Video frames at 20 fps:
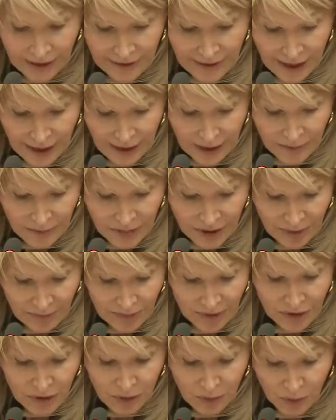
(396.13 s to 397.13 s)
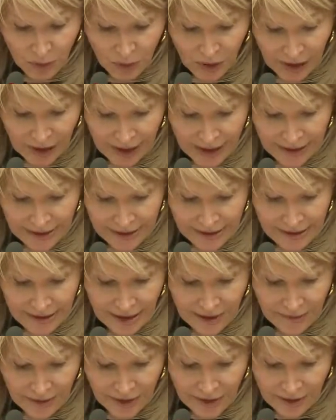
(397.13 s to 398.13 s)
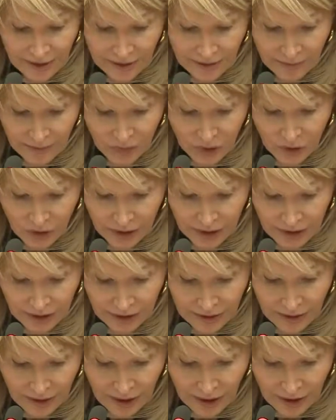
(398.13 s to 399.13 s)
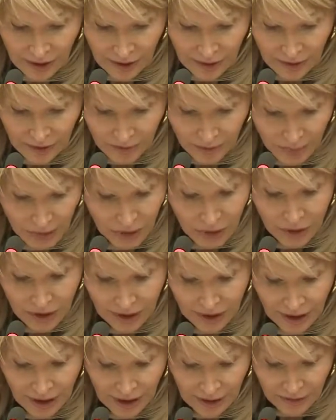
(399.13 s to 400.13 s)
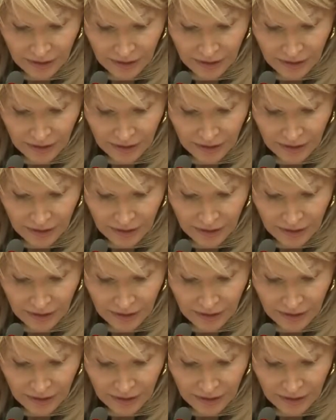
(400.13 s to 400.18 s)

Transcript: That comes up to $2.87 billion